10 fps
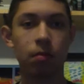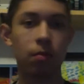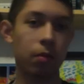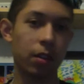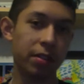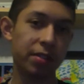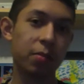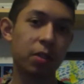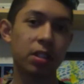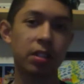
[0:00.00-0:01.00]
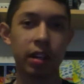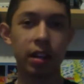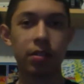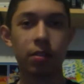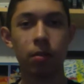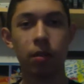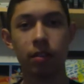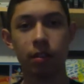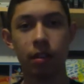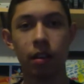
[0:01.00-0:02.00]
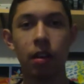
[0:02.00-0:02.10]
Well, thanks for watching, guys. Who liked it,